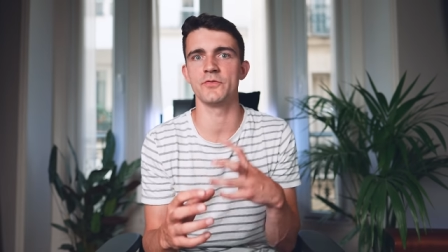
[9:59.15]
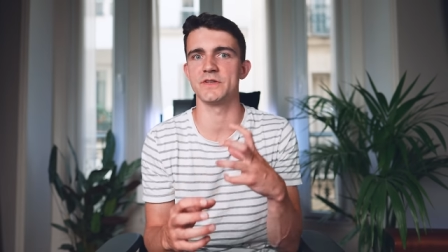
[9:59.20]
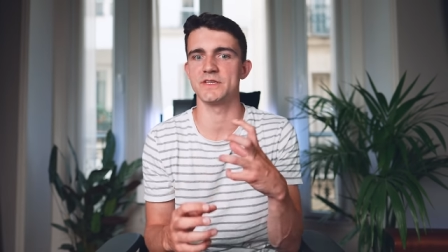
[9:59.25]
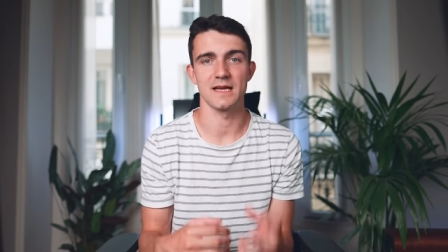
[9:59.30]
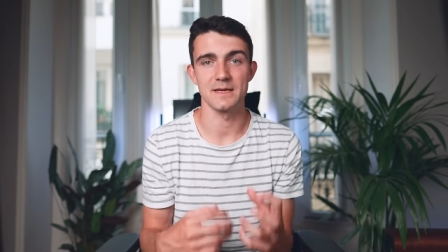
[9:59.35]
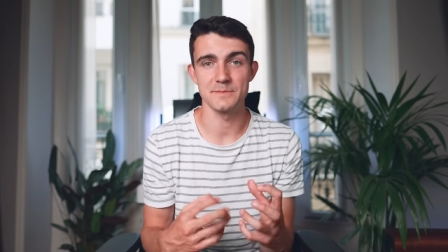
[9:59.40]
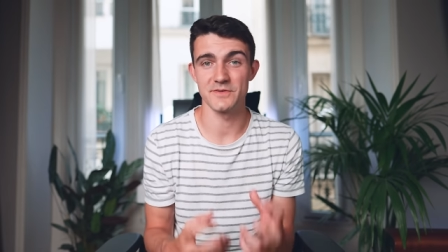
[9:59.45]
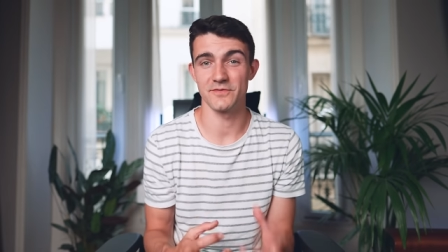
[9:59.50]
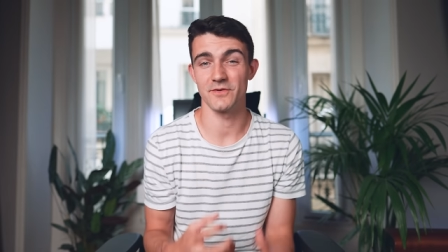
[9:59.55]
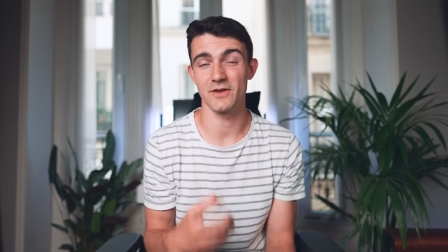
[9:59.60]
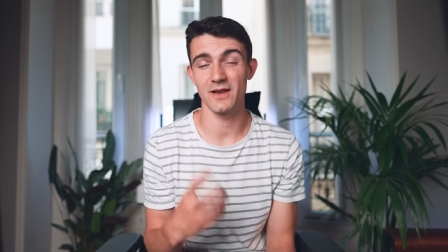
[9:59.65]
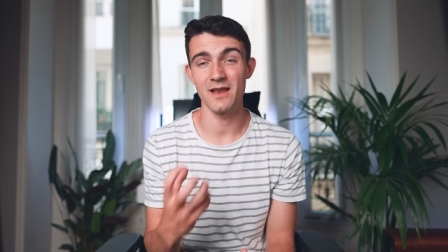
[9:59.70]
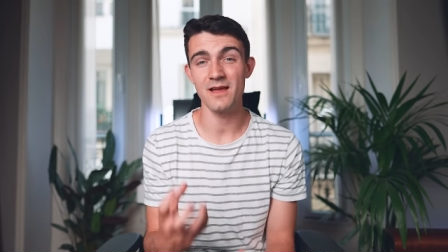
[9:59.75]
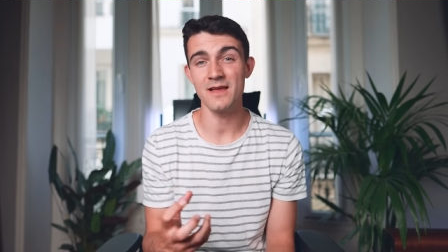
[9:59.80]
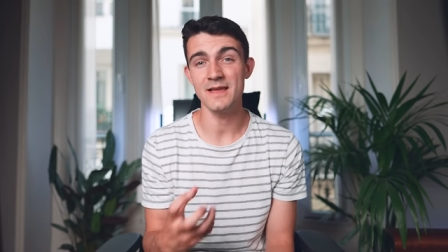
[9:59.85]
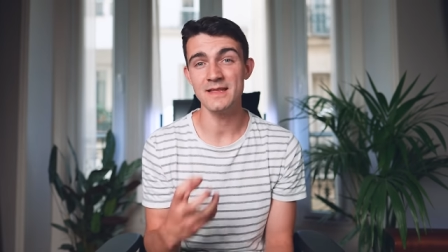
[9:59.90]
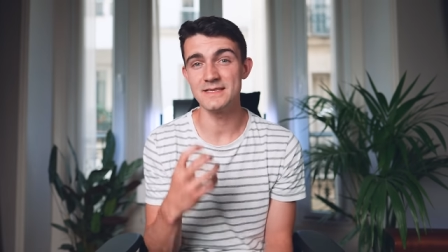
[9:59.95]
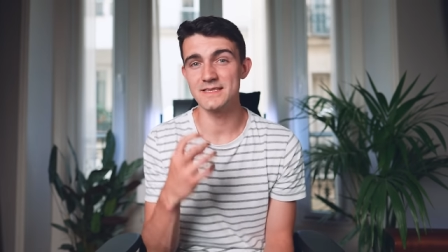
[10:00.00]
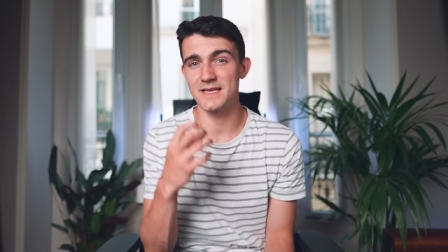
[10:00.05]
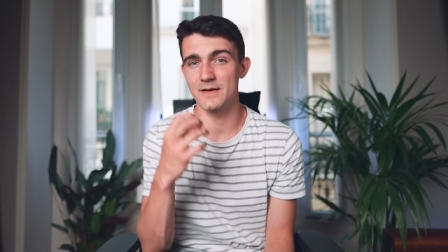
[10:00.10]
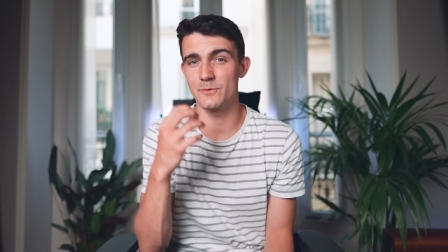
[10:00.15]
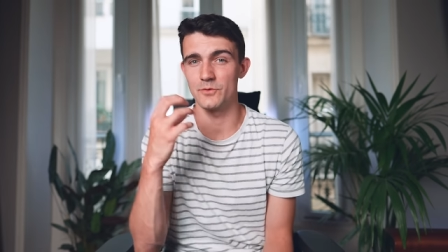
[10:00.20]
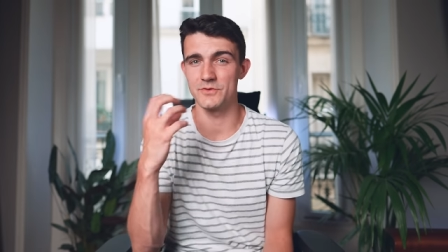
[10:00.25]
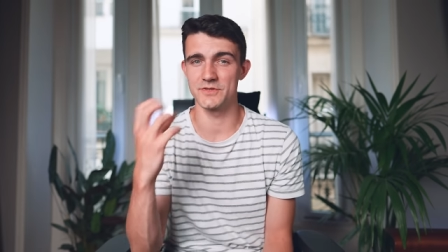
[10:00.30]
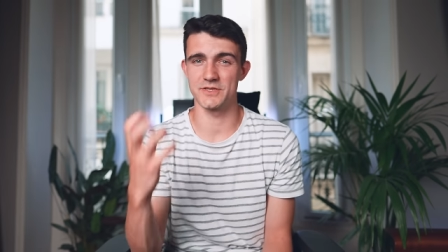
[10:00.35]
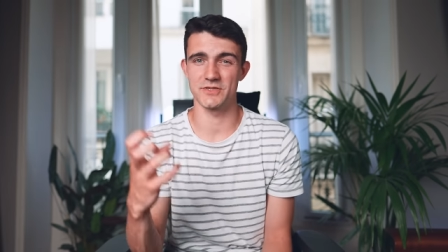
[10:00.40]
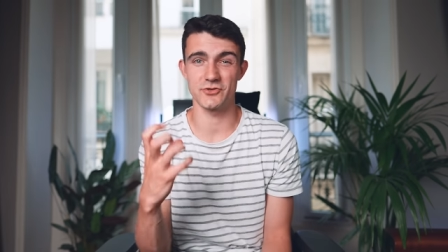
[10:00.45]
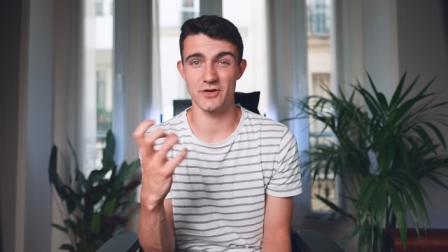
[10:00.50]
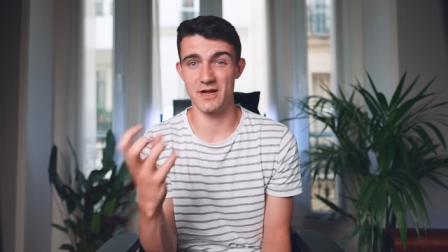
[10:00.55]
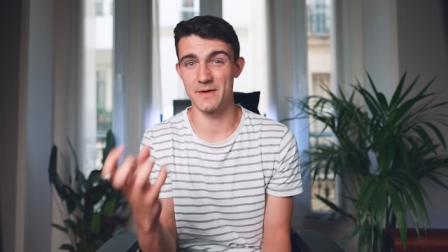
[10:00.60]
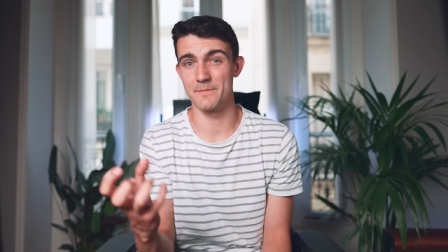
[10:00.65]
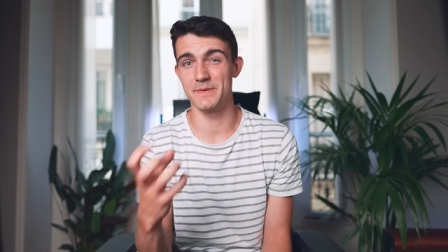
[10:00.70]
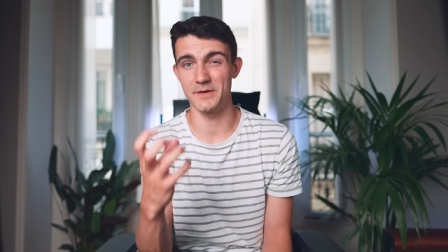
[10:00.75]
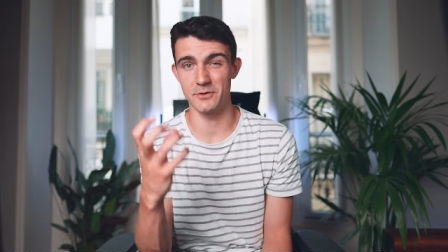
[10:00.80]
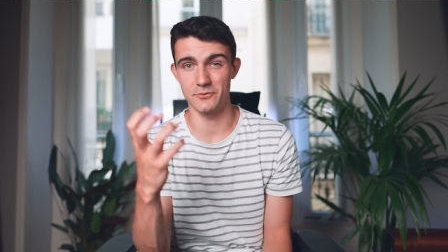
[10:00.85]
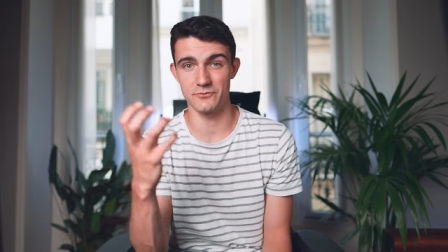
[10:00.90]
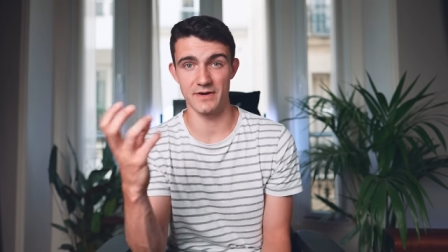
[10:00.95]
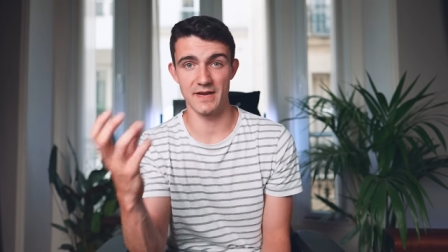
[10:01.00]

the types of clients I want to try and build